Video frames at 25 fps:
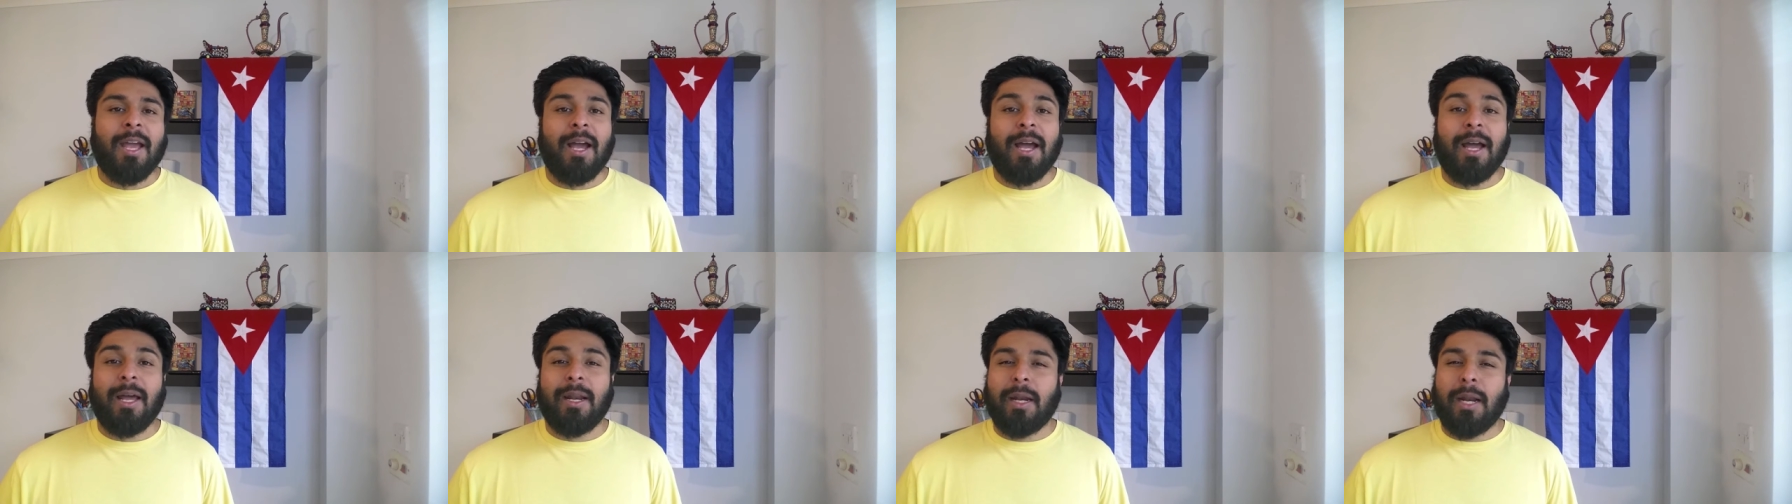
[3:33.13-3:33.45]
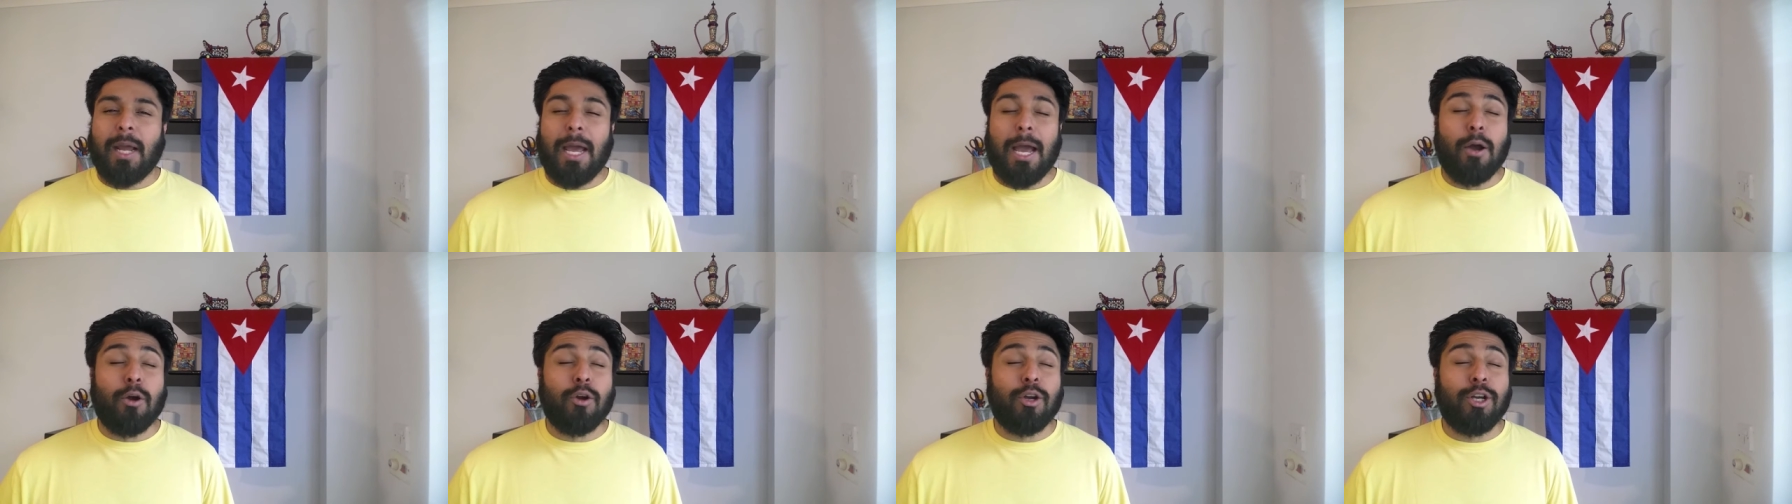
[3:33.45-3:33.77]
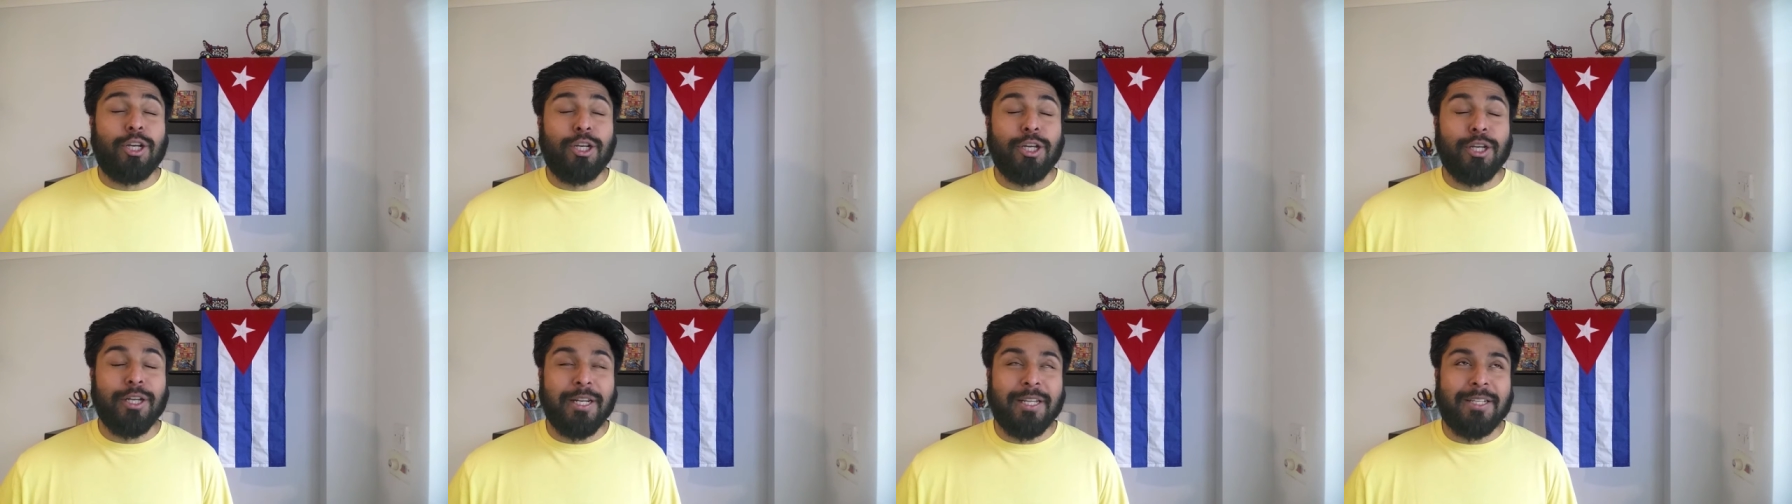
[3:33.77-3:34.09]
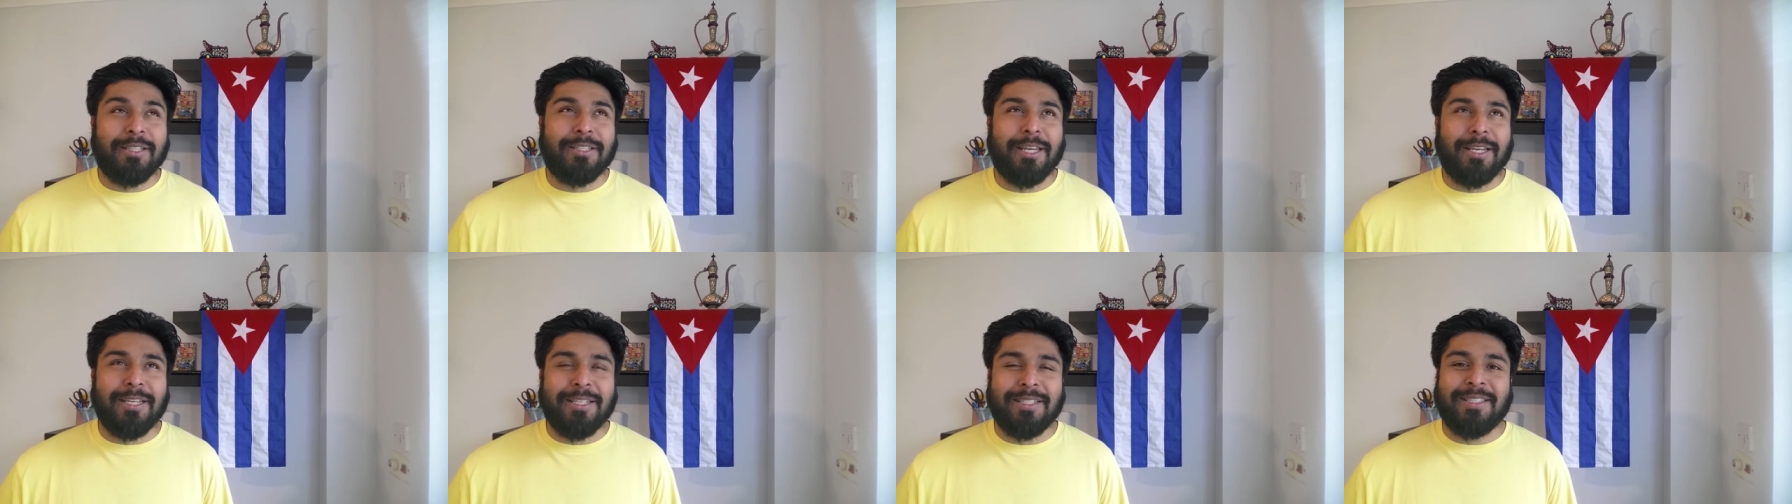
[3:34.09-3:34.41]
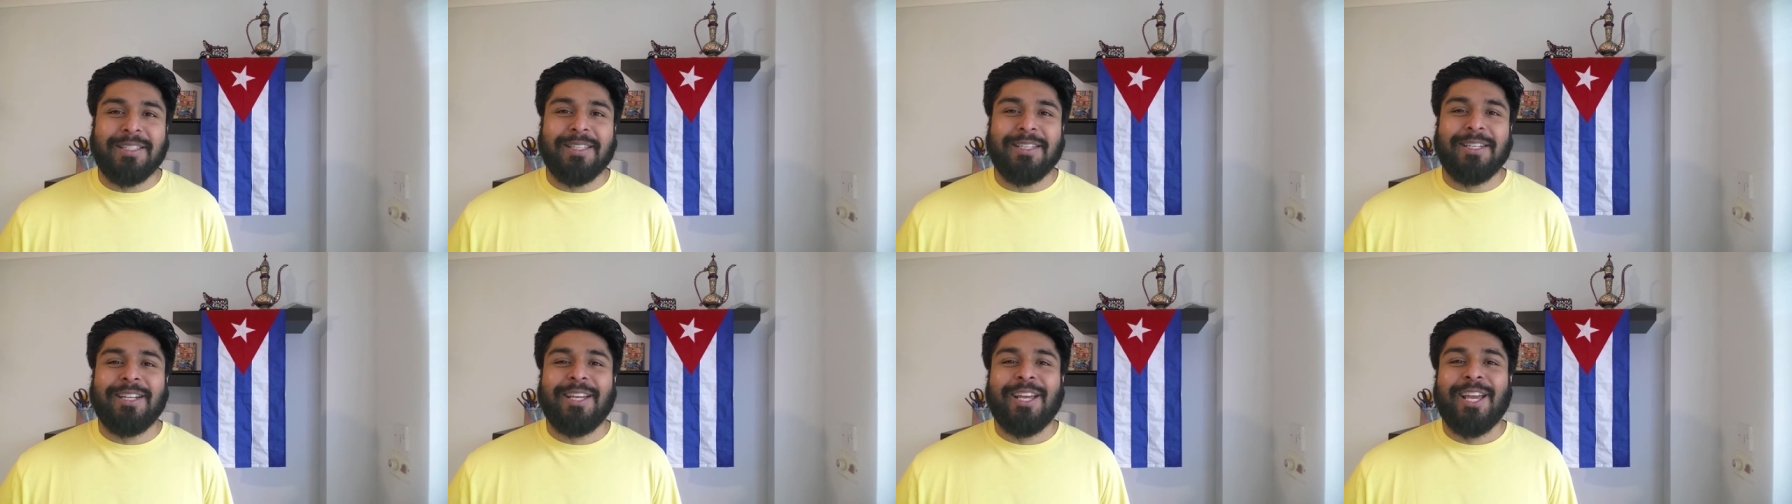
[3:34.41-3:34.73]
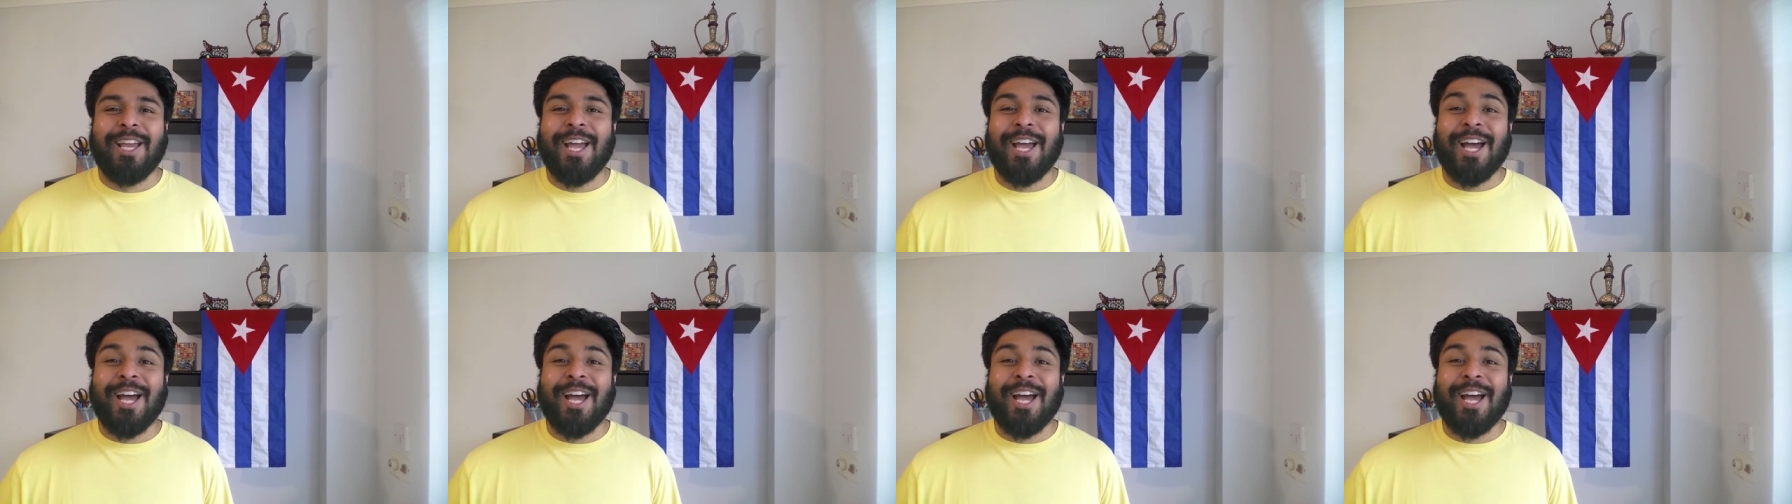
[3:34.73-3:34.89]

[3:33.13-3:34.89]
and how good it tasted.